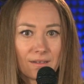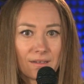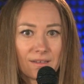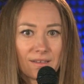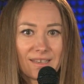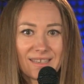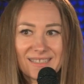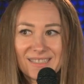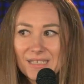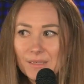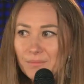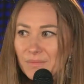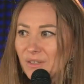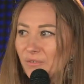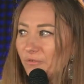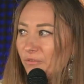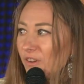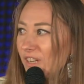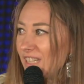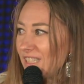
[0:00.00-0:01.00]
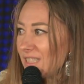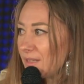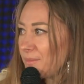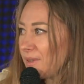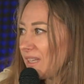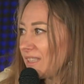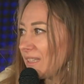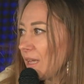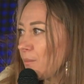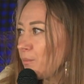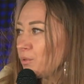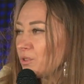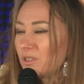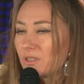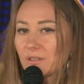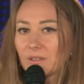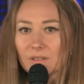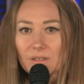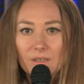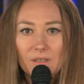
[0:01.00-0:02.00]
So I will not be
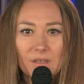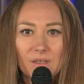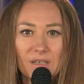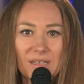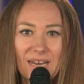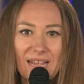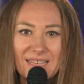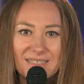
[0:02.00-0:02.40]
angry